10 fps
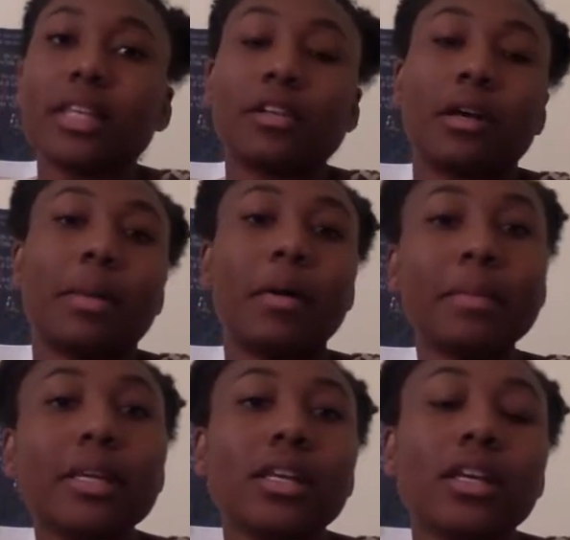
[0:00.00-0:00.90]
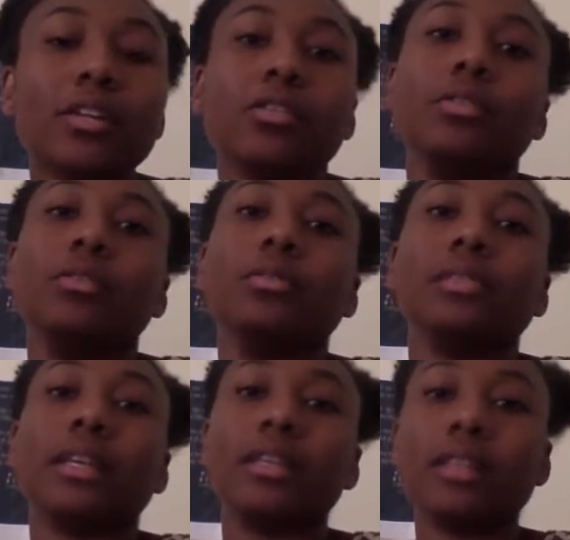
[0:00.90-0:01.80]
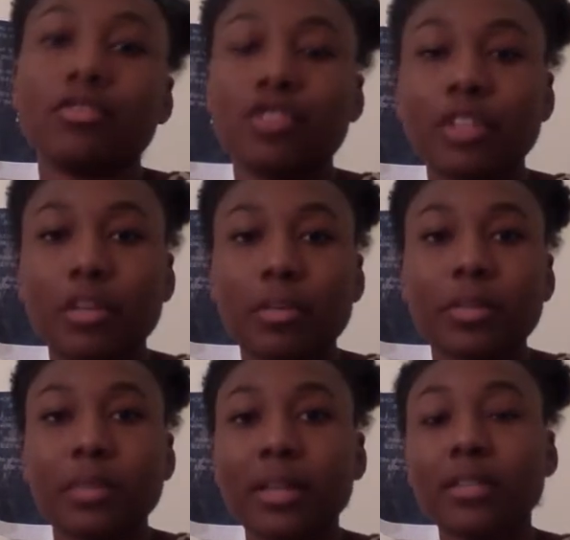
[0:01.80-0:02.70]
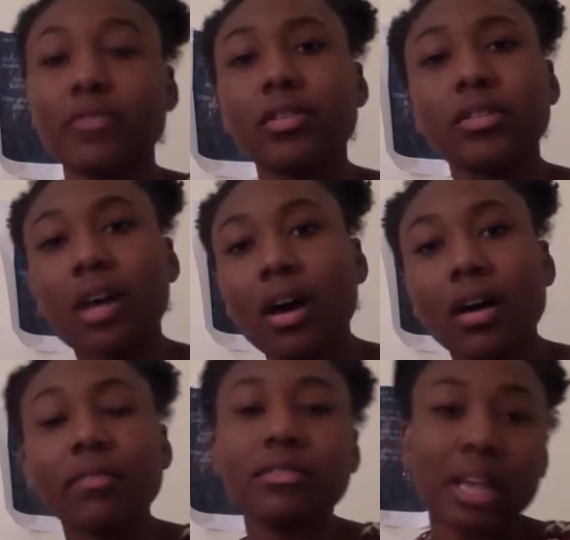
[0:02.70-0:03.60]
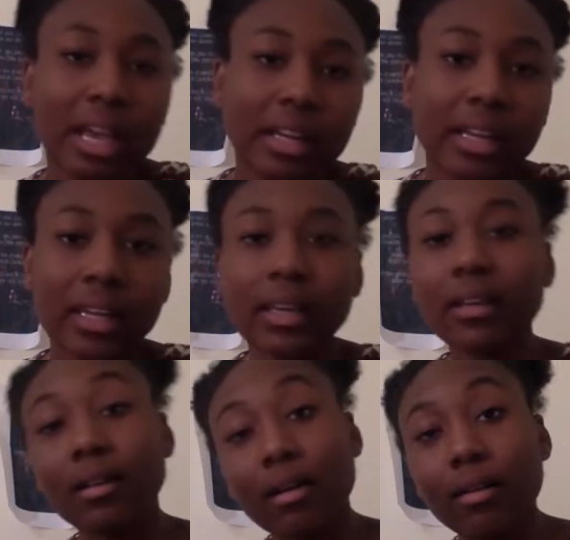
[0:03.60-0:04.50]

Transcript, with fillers: They talk about media, news, and just their perspectives on love, dating,